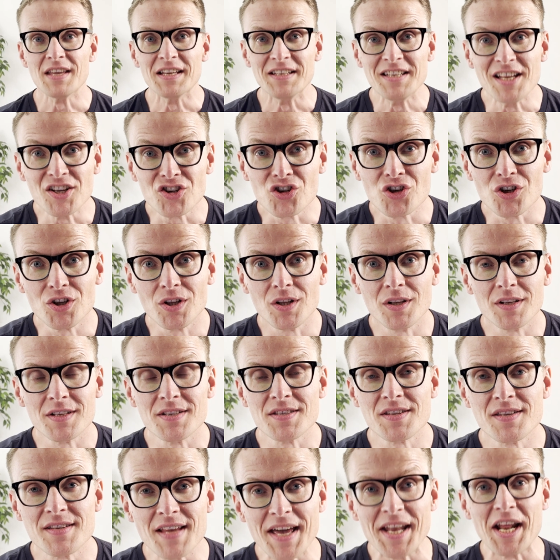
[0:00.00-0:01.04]
initial
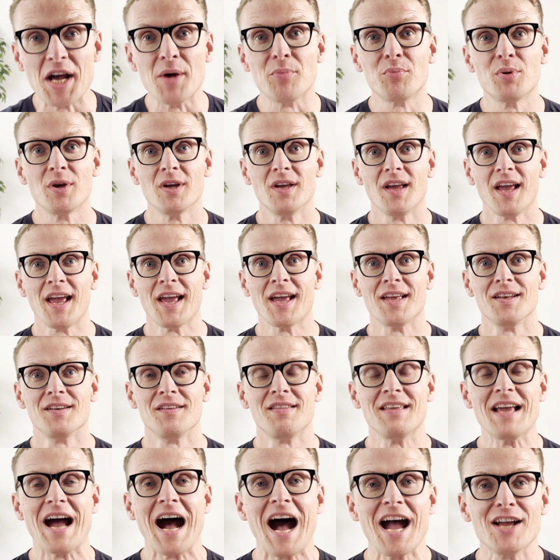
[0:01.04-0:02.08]
setup and
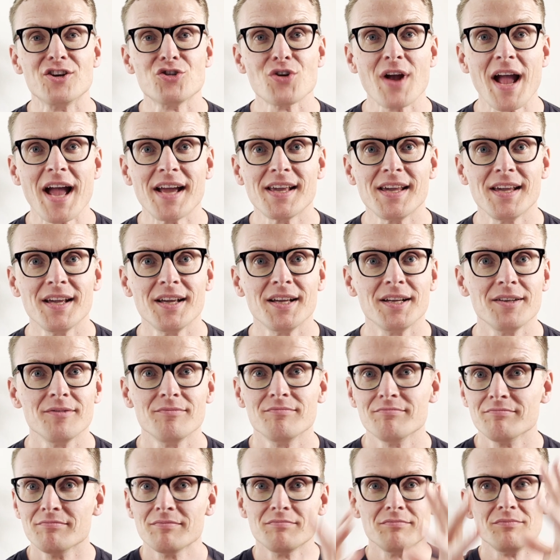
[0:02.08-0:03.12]
the eye
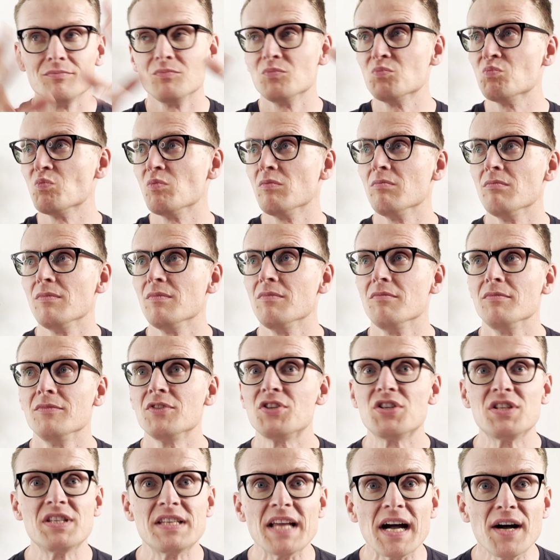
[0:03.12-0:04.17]
tracking
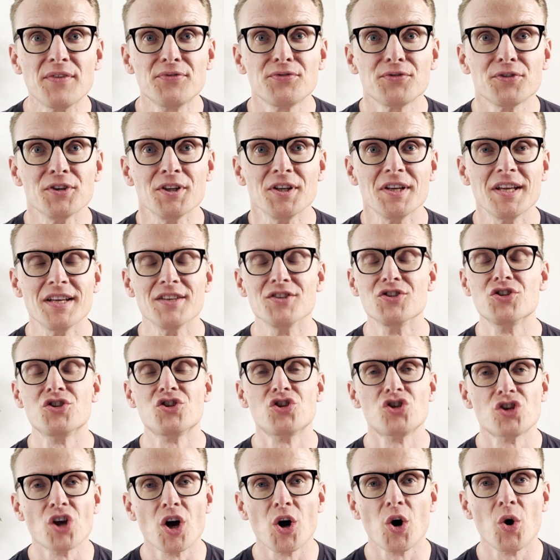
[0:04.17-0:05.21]
stuff is
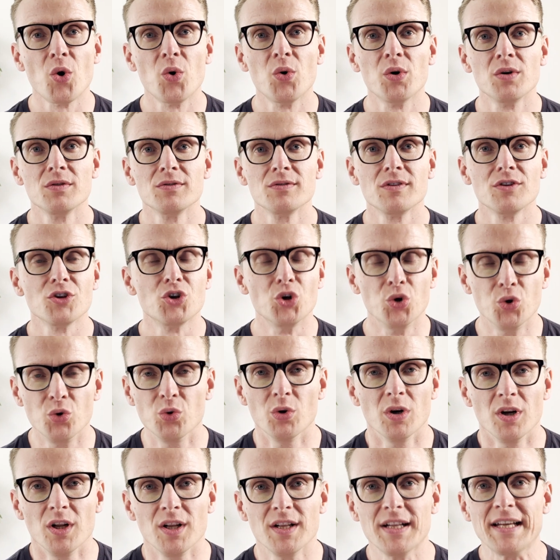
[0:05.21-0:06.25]
so
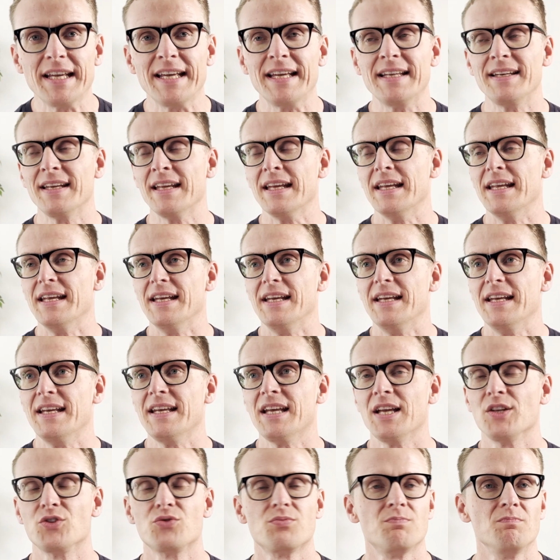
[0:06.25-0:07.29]
cool.
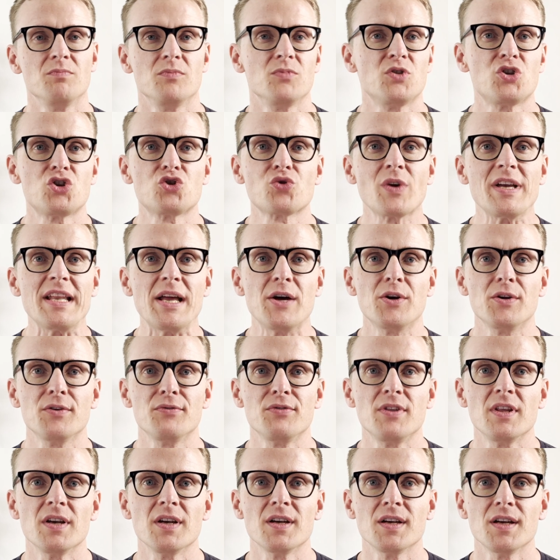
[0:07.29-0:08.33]
It's straight out
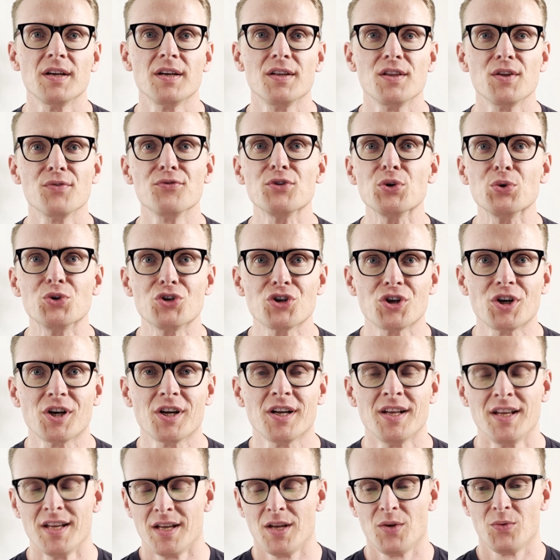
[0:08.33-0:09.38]
of the
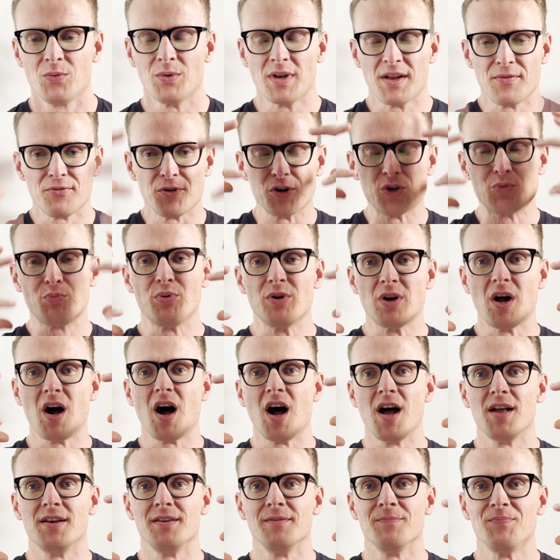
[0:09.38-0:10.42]
future. When I first put
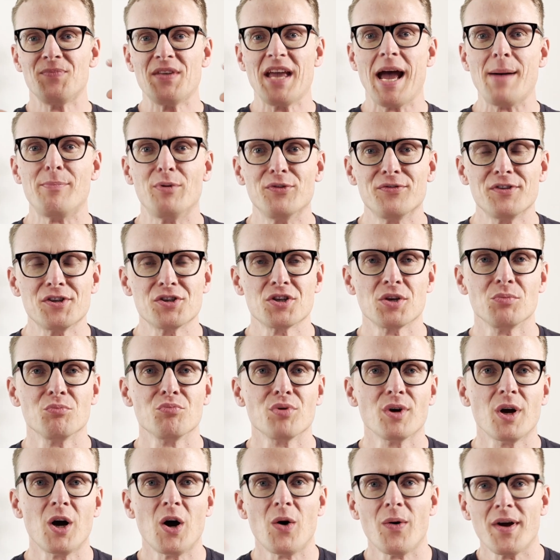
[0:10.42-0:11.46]
on the Apple Vision
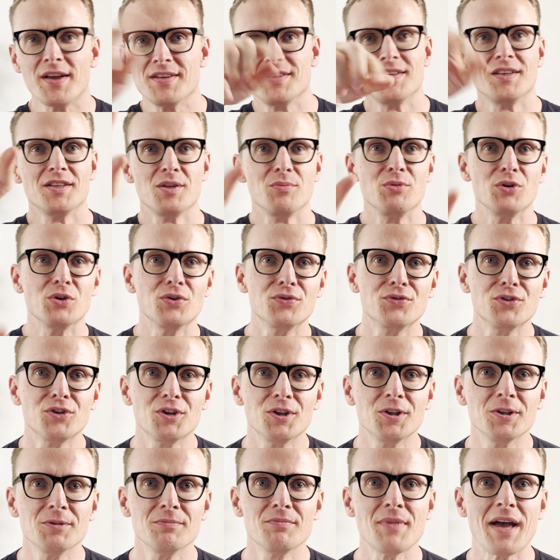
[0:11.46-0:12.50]
Pro, I see the
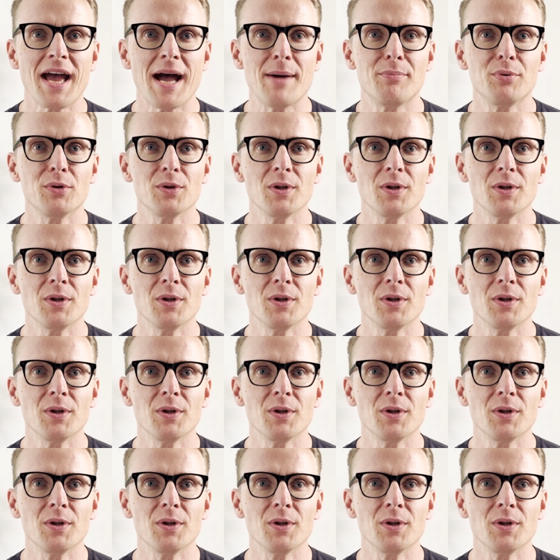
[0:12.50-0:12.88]
beautiful Apple